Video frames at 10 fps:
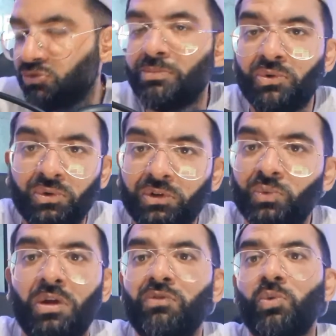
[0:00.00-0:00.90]
reporters,
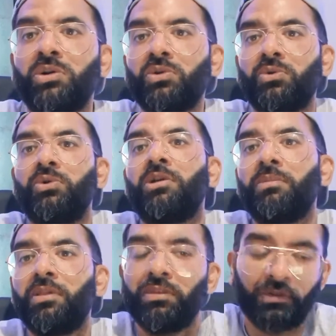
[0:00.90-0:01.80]
whatever you want to call
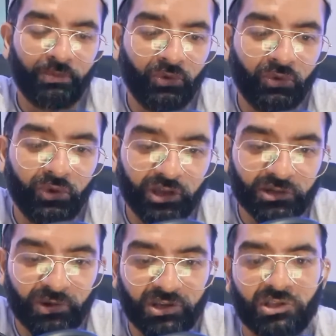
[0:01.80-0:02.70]
them, in the sport
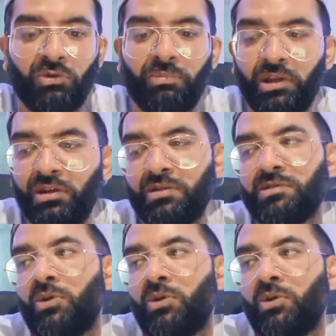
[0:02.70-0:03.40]
express their opinions.